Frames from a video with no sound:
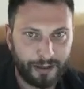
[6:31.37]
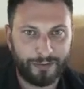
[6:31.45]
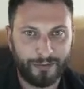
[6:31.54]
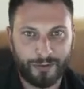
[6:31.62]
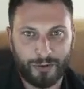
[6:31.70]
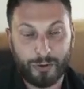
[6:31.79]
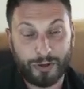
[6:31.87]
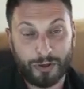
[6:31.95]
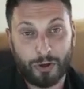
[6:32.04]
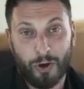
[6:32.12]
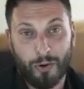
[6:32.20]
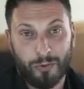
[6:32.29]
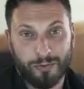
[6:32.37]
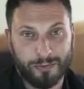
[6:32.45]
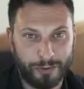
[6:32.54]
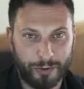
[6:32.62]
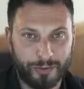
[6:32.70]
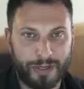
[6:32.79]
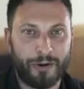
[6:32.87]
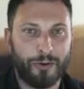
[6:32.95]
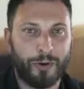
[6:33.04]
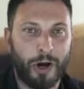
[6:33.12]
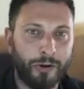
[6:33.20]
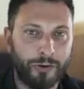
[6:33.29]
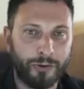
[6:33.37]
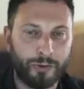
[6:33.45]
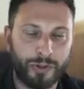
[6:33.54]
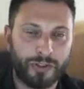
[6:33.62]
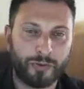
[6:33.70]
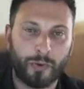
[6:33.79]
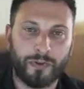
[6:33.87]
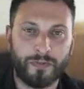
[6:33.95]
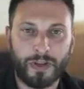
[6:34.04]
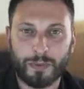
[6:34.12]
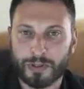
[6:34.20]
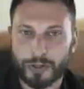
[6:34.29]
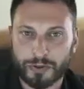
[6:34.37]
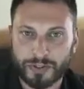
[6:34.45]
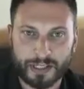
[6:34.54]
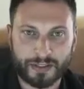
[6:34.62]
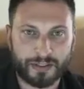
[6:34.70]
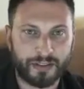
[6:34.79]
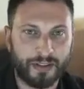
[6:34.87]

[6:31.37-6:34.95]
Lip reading: you can go, down to 120 square feet with those things.